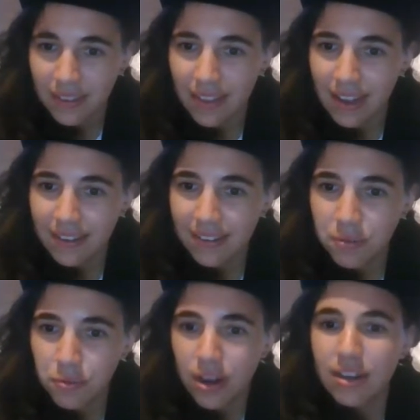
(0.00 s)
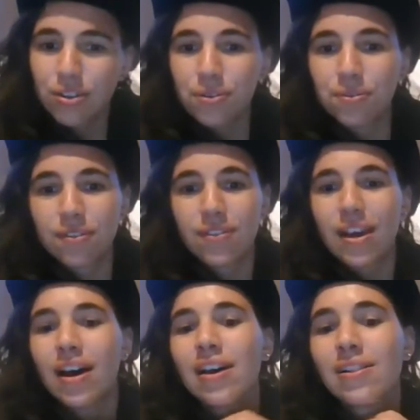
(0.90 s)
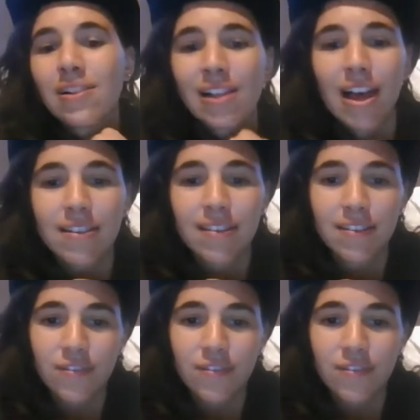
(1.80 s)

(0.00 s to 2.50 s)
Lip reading: That is the one use of the idle classes of a